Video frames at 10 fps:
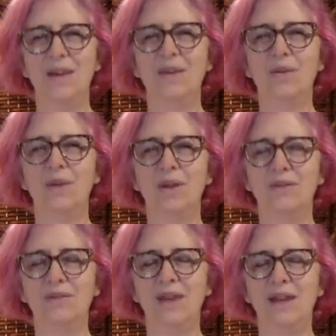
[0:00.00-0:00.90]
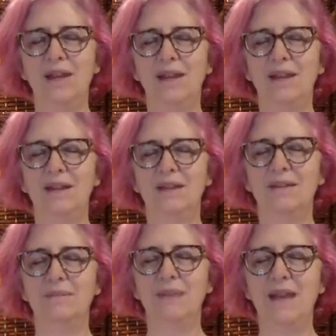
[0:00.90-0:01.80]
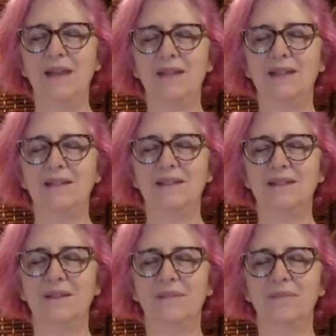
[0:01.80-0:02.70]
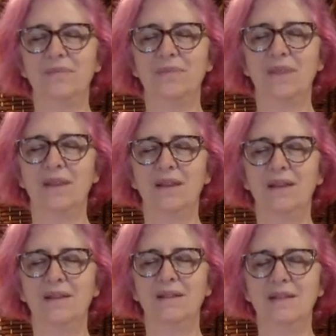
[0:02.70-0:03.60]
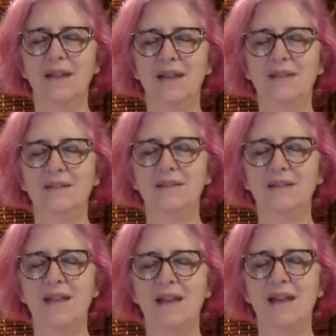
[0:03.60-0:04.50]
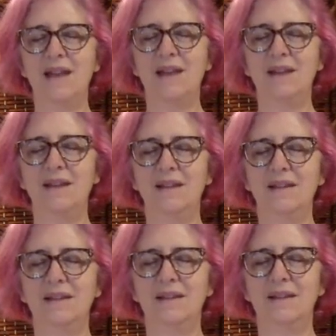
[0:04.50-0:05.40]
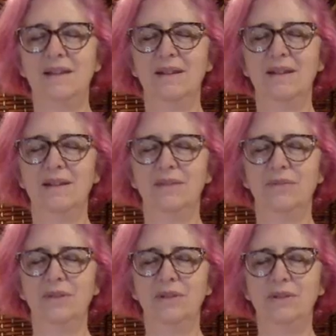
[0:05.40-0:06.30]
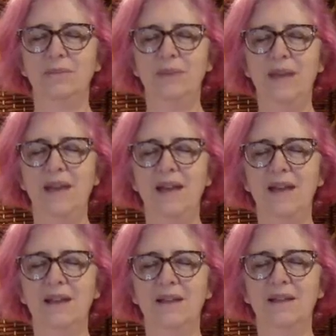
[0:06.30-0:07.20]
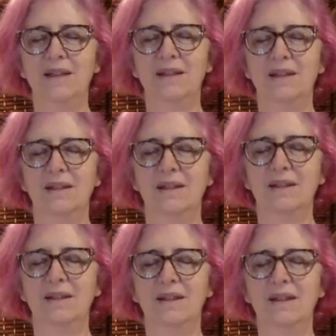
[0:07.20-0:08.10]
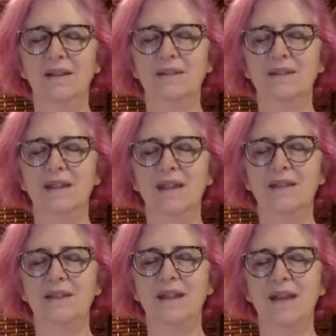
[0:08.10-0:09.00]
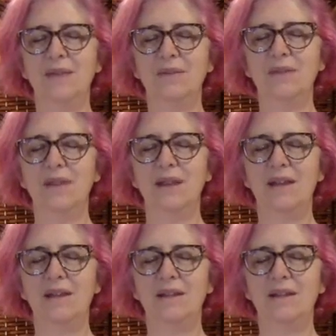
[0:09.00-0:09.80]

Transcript: or inviting balance, side to side, front to back, inside to outside.